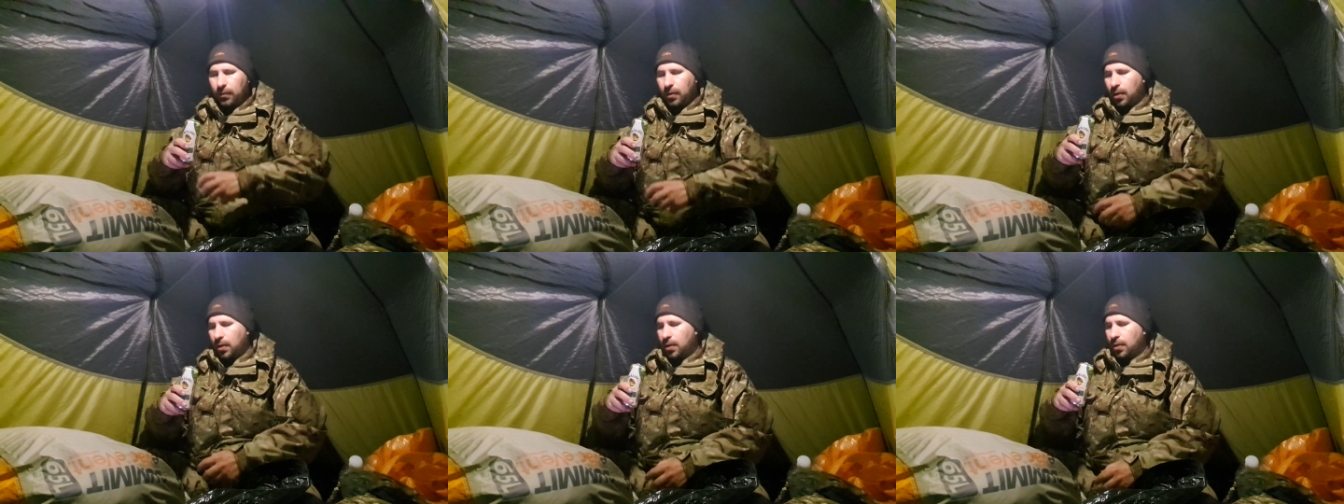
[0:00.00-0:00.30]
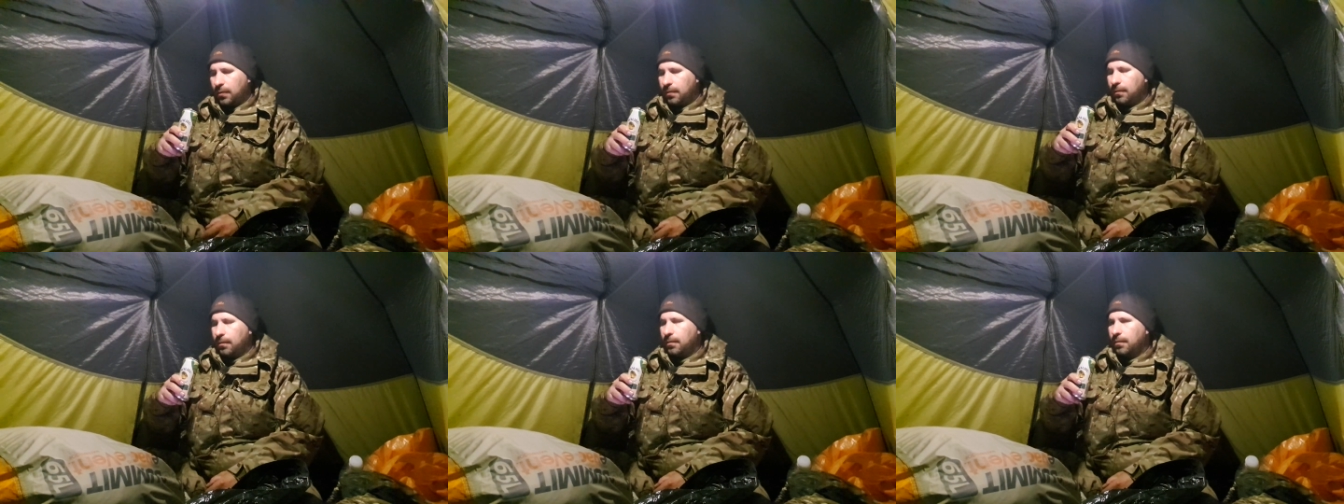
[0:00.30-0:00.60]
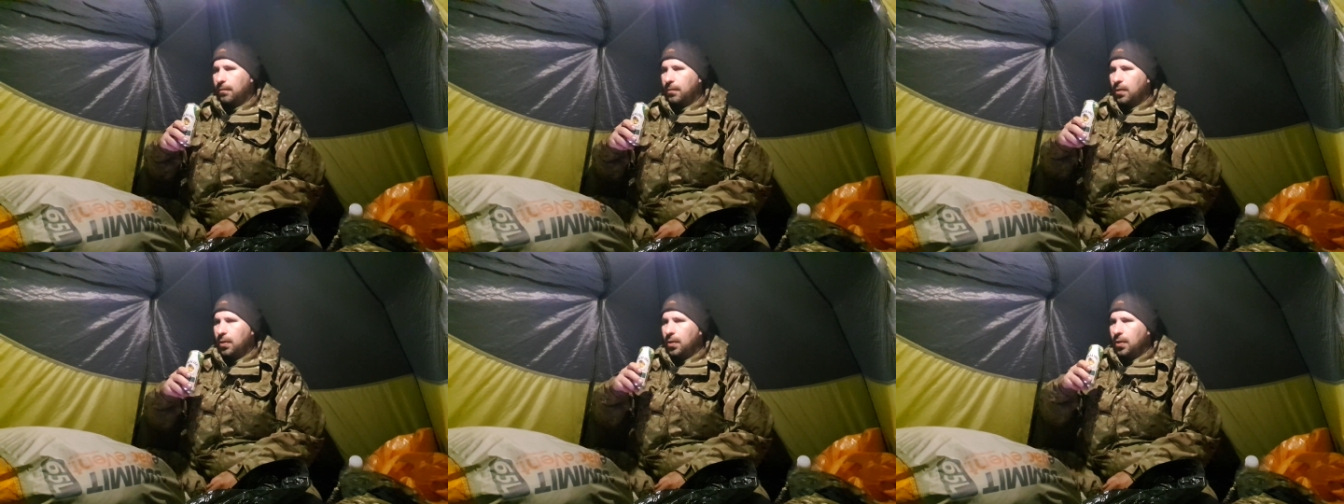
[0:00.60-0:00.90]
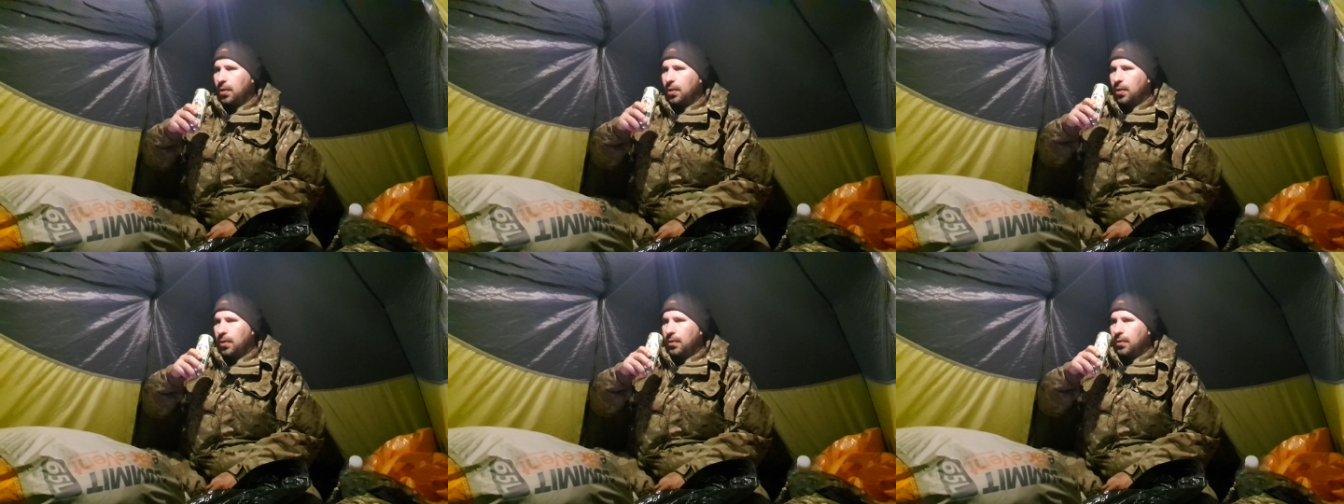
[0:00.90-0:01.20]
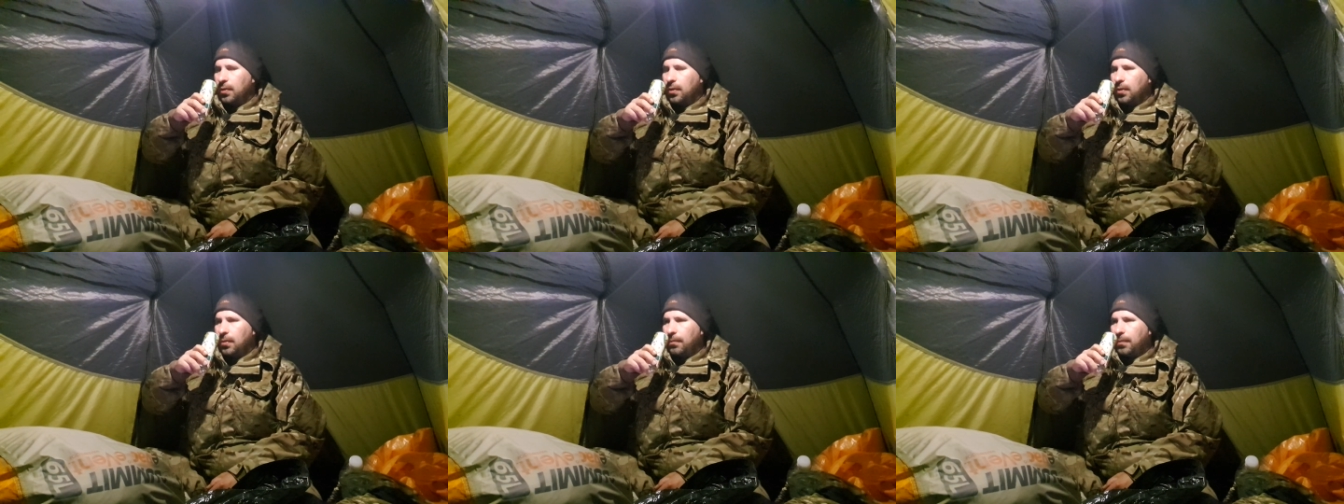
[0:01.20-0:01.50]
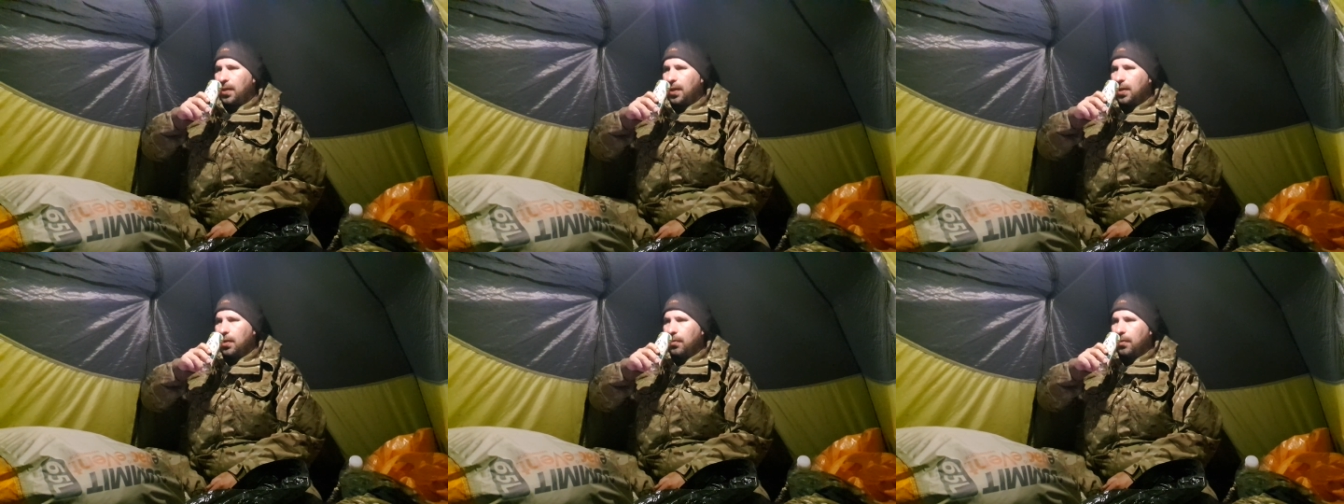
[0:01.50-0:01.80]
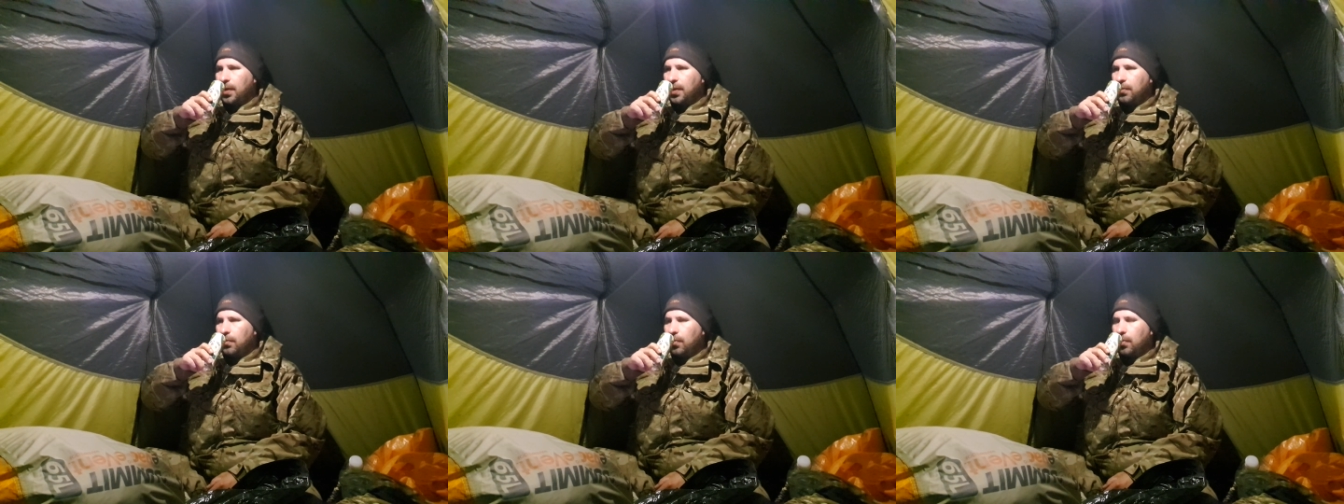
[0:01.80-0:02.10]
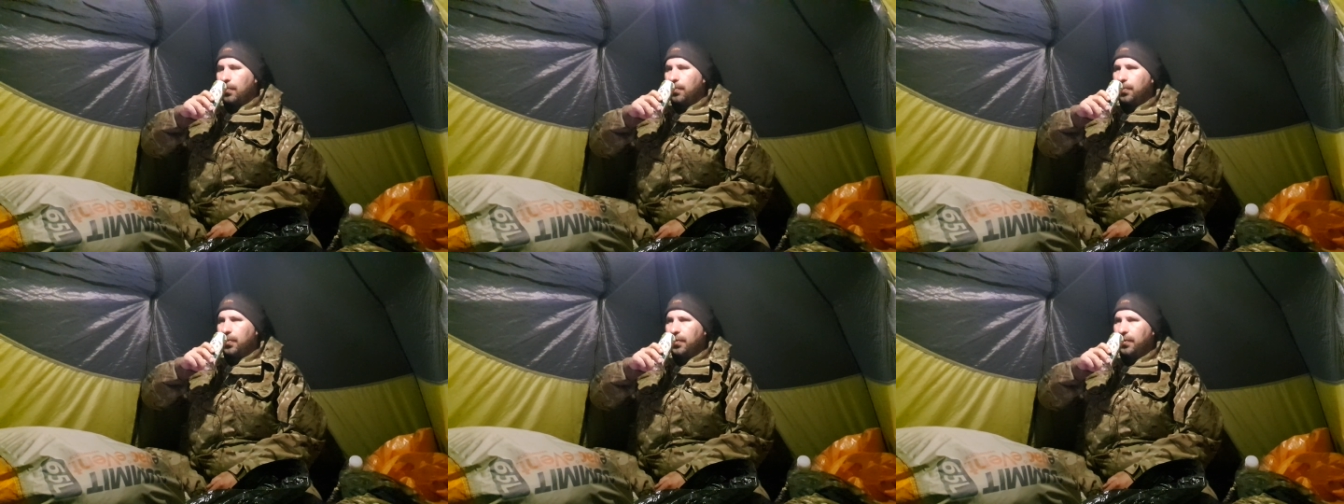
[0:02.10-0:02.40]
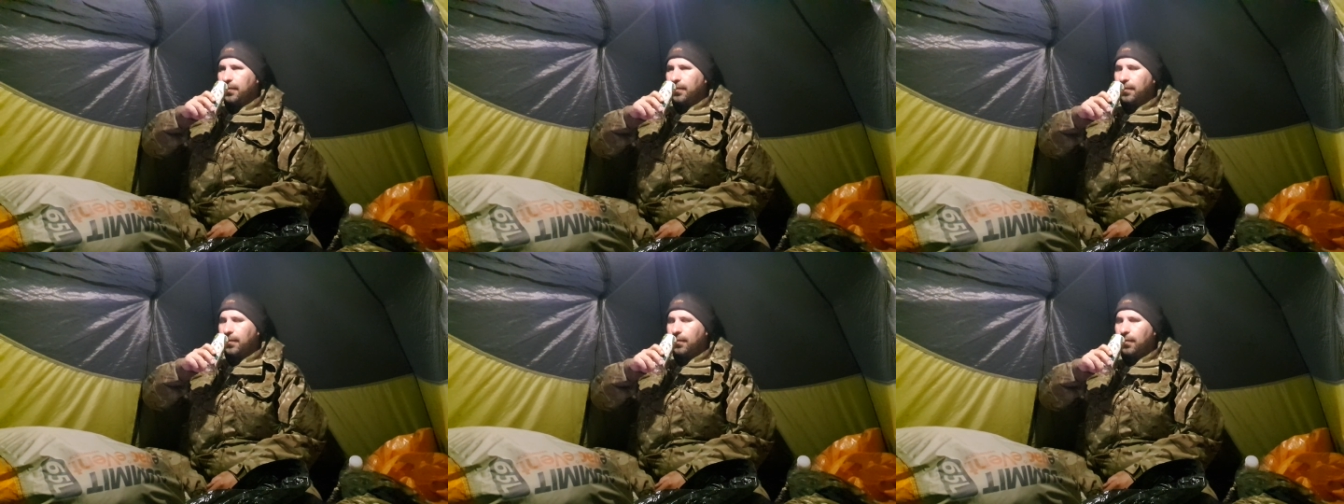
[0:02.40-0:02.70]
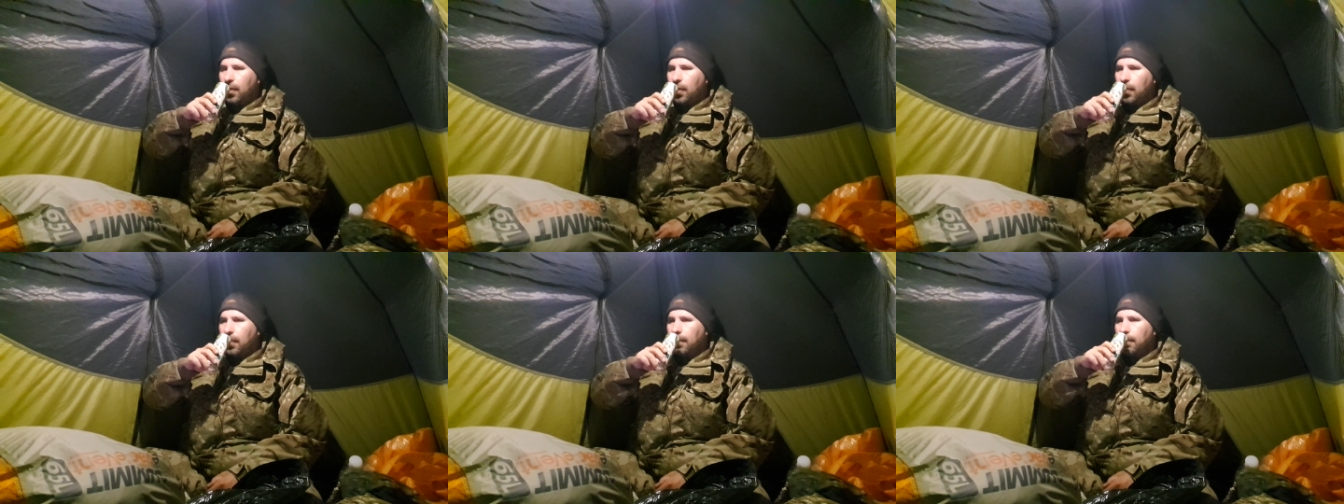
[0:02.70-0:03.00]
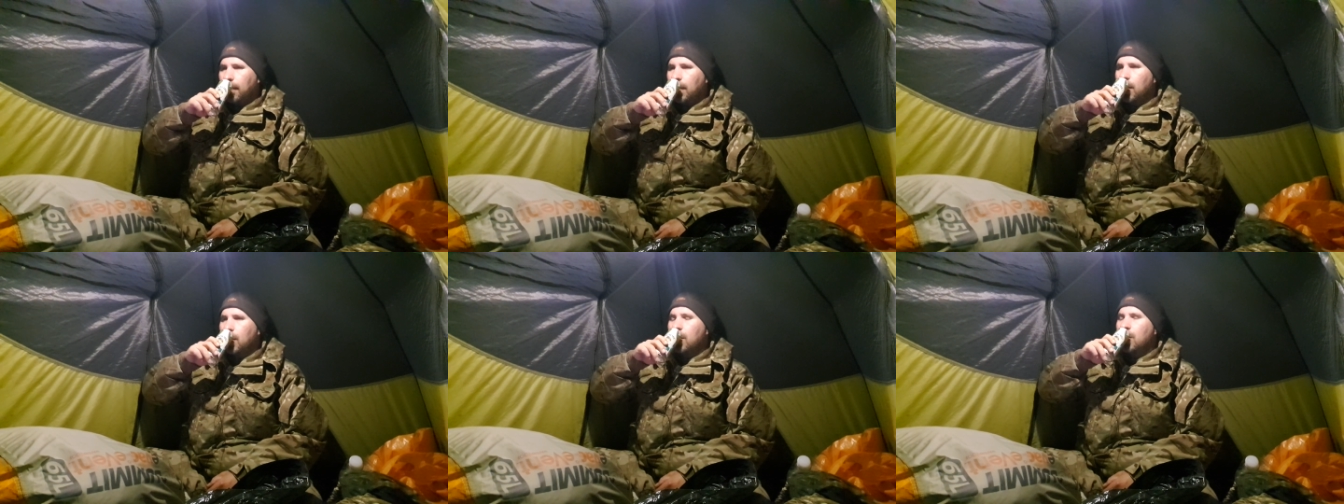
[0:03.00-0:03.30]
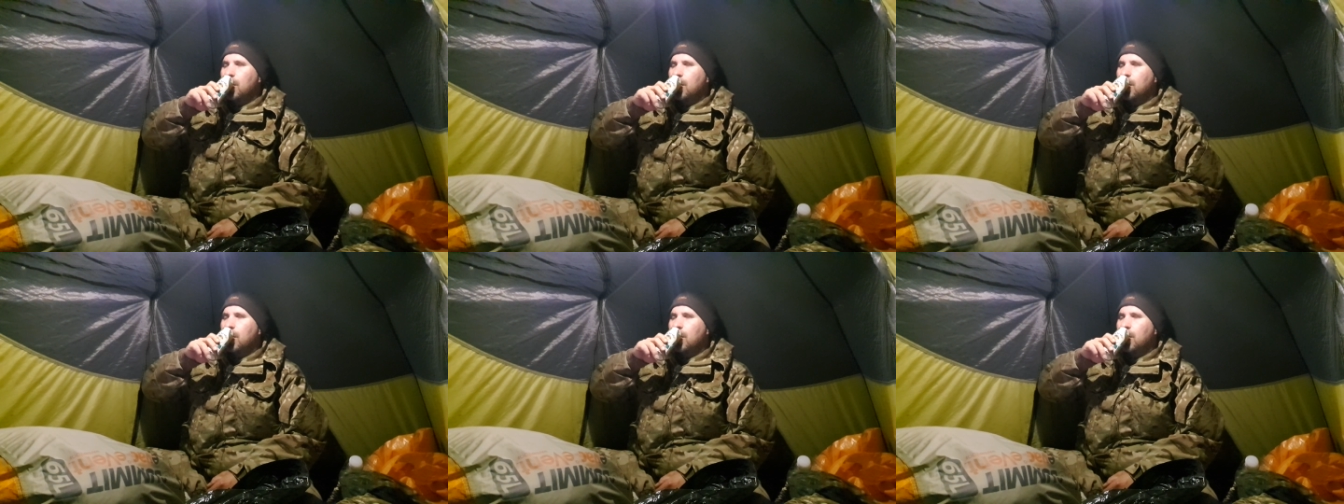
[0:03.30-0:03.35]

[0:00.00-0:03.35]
Packaway Waterproof from